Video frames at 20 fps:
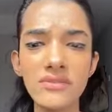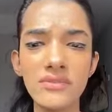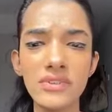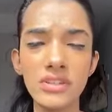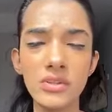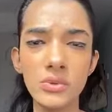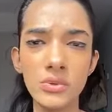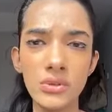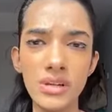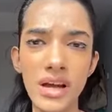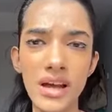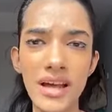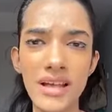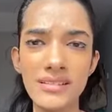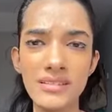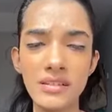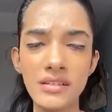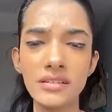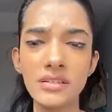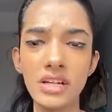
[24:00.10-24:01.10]
Vidura,
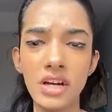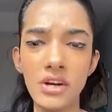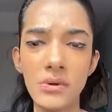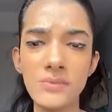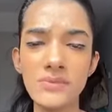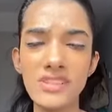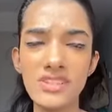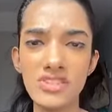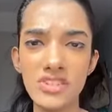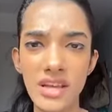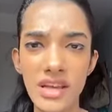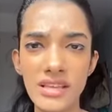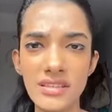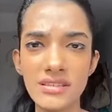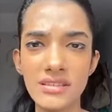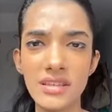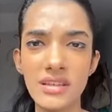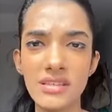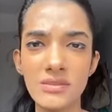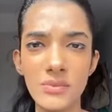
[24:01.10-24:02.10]
as the term
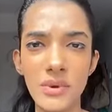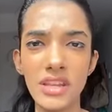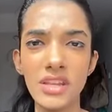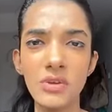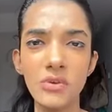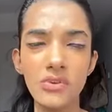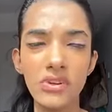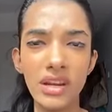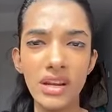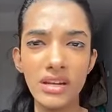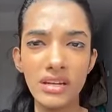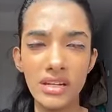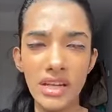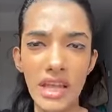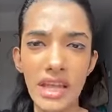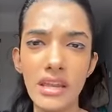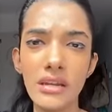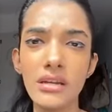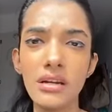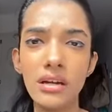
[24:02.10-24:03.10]
suggests, is when you
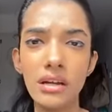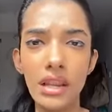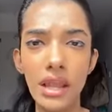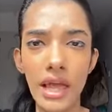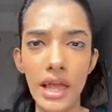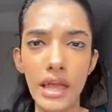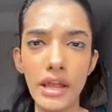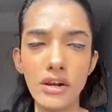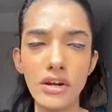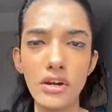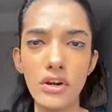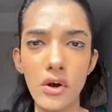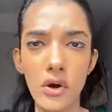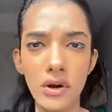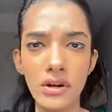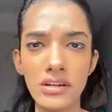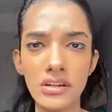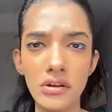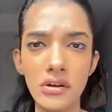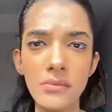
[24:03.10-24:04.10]
retain a client
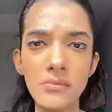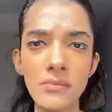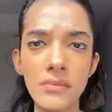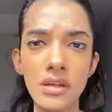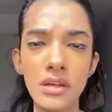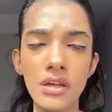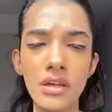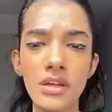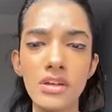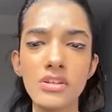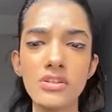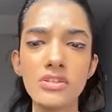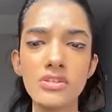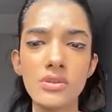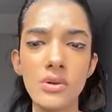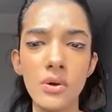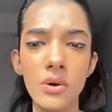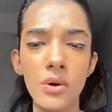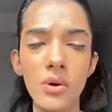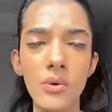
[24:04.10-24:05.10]
long term.
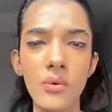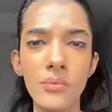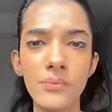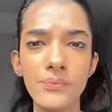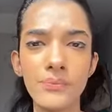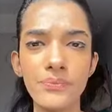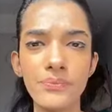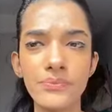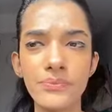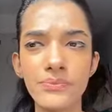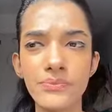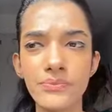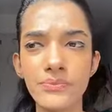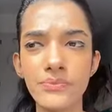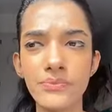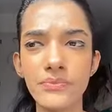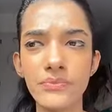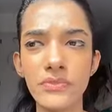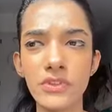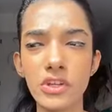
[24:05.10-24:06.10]
So
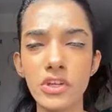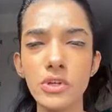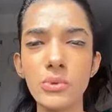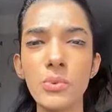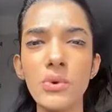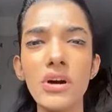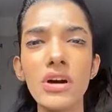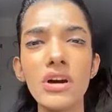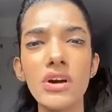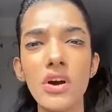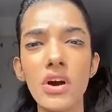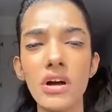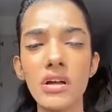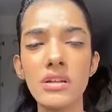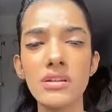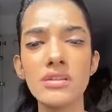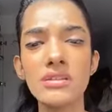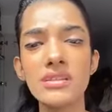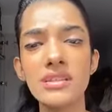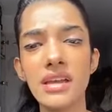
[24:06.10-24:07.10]
you work
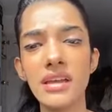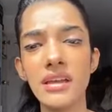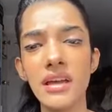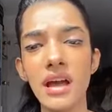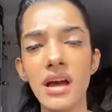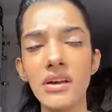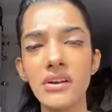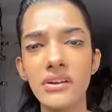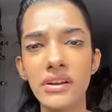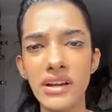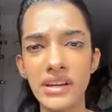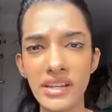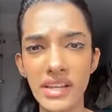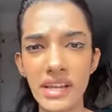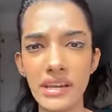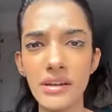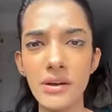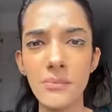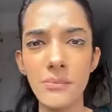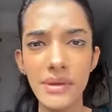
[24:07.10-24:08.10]
on, say, a
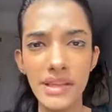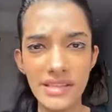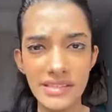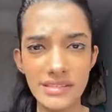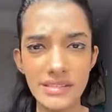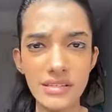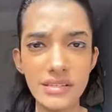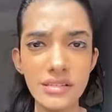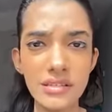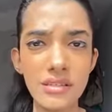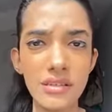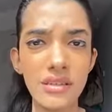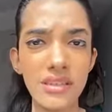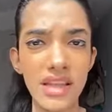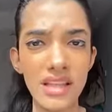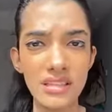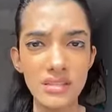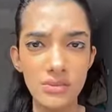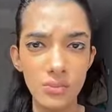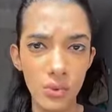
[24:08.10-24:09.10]
retainer basis.
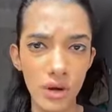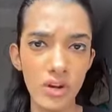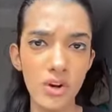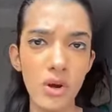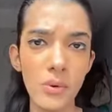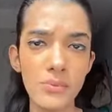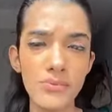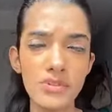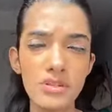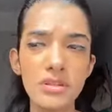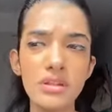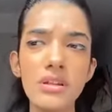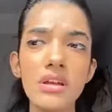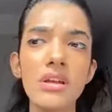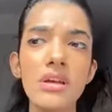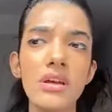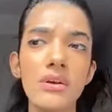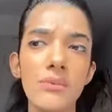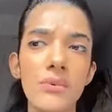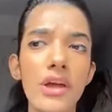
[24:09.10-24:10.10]
That's one option,
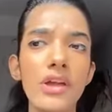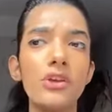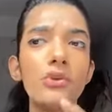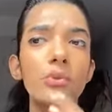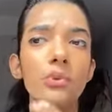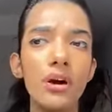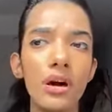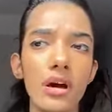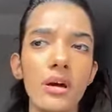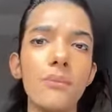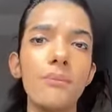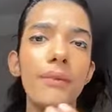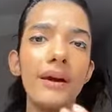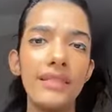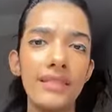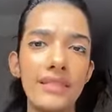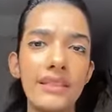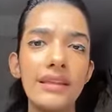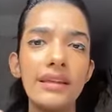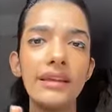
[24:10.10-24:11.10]
where you work
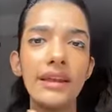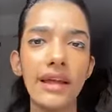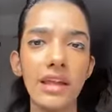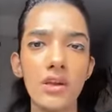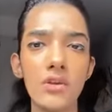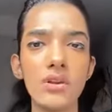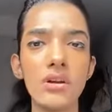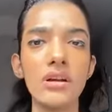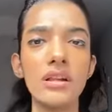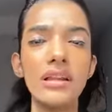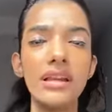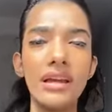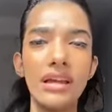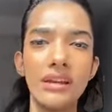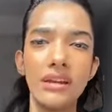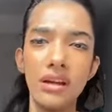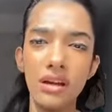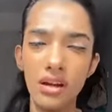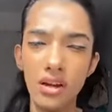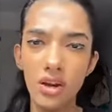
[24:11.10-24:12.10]
monthly, regularly,
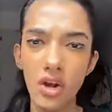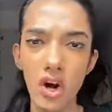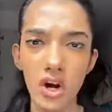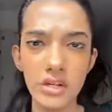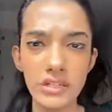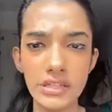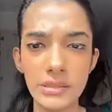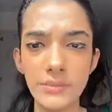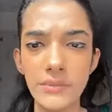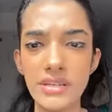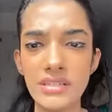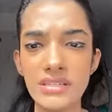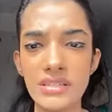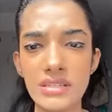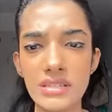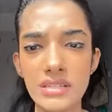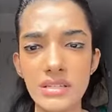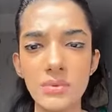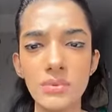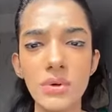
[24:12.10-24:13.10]
and a long-term
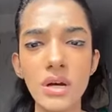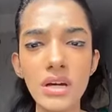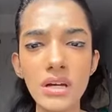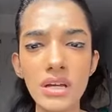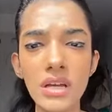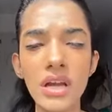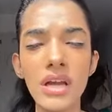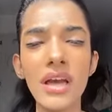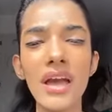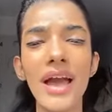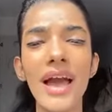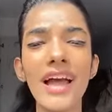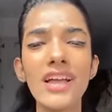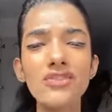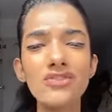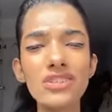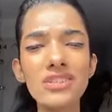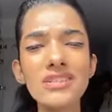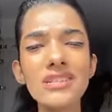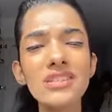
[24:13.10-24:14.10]
consistent work.
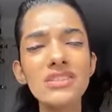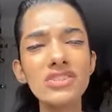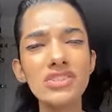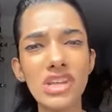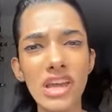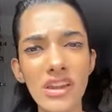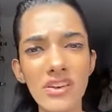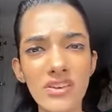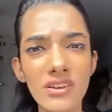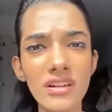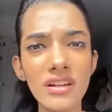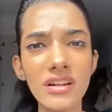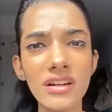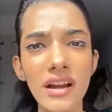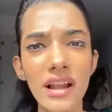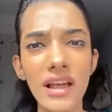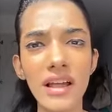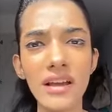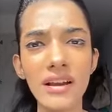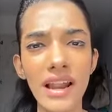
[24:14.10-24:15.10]
And just in general,
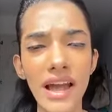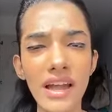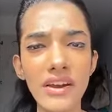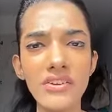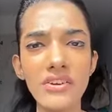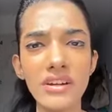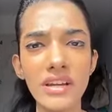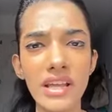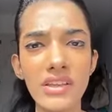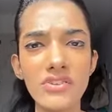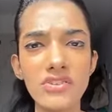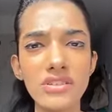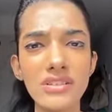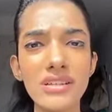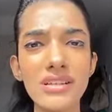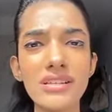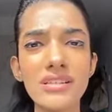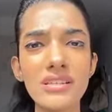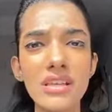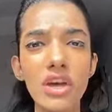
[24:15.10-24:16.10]
client retention
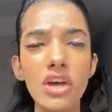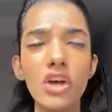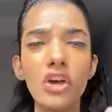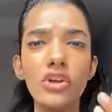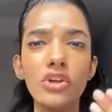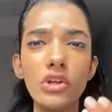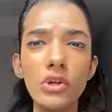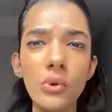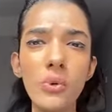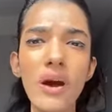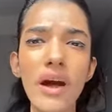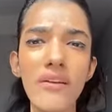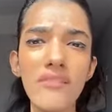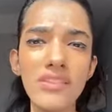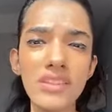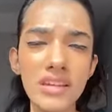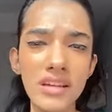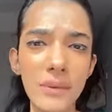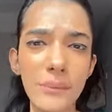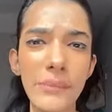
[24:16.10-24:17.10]
is you
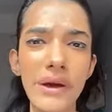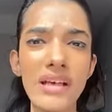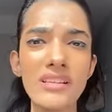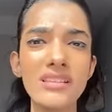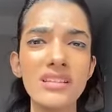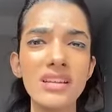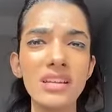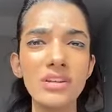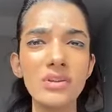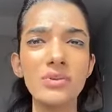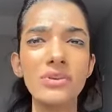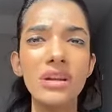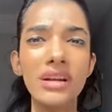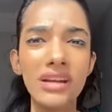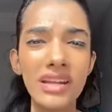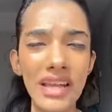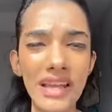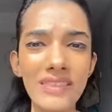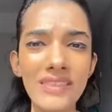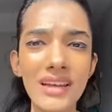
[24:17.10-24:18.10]
having the capacity to
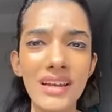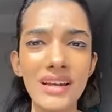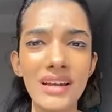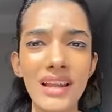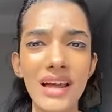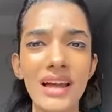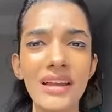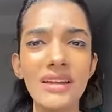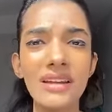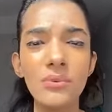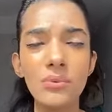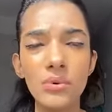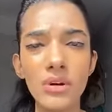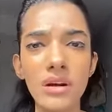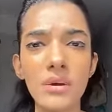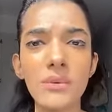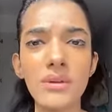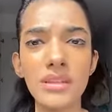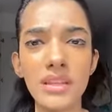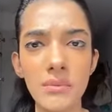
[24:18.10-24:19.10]
retain that client and
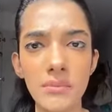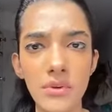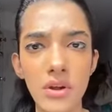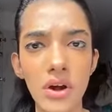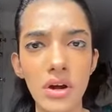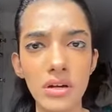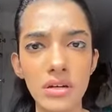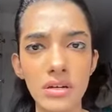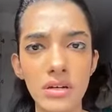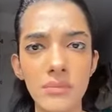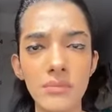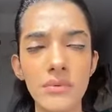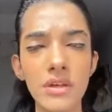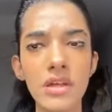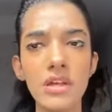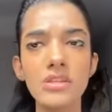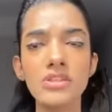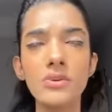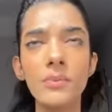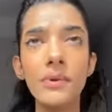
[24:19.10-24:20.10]
work with them long-term.
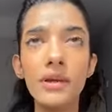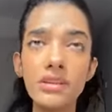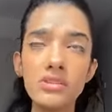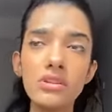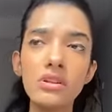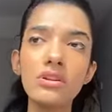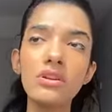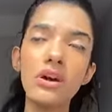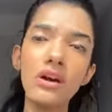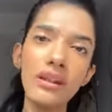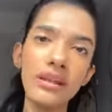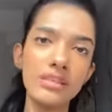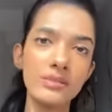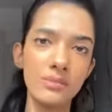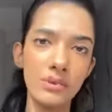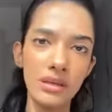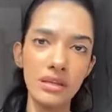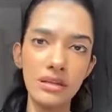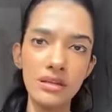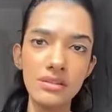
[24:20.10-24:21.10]
So based on your
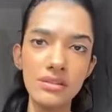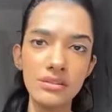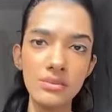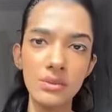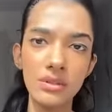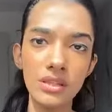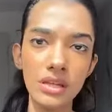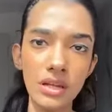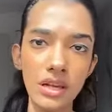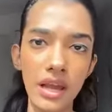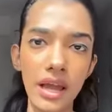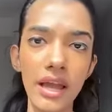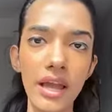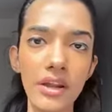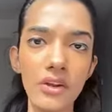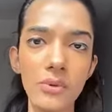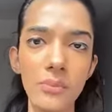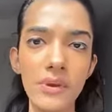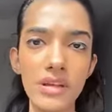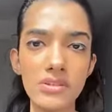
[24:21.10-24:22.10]
experience with the
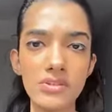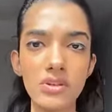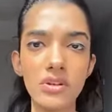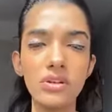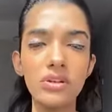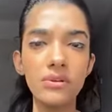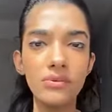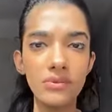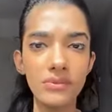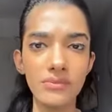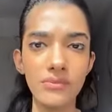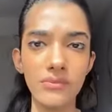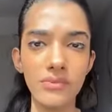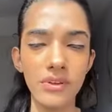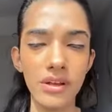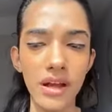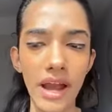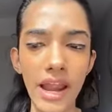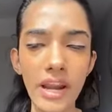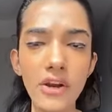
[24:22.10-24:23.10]
client or based on the
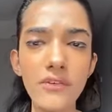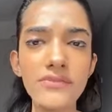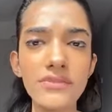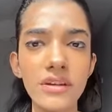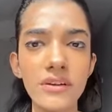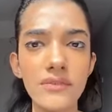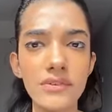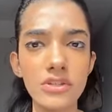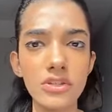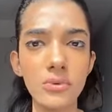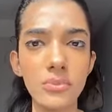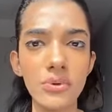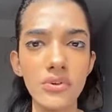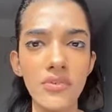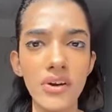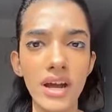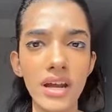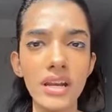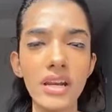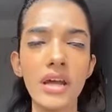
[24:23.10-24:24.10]
kind of service you
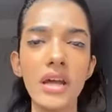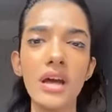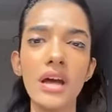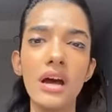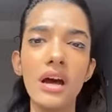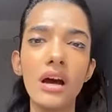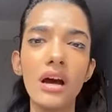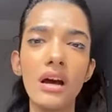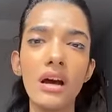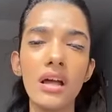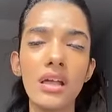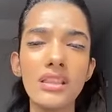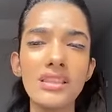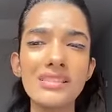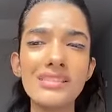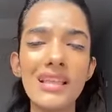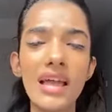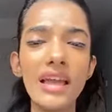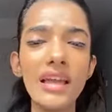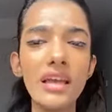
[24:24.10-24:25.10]
provide,
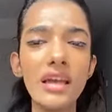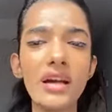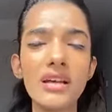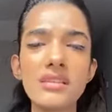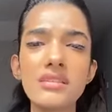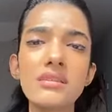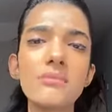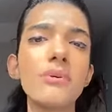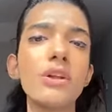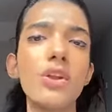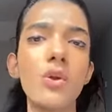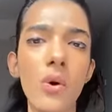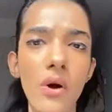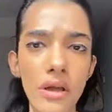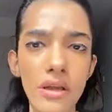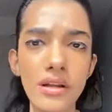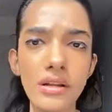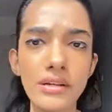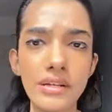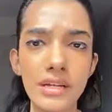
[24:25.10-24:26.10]
it's like customer
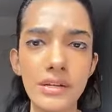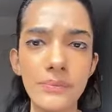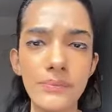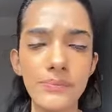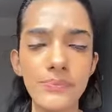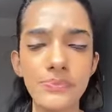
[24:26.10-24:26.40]
loyalty.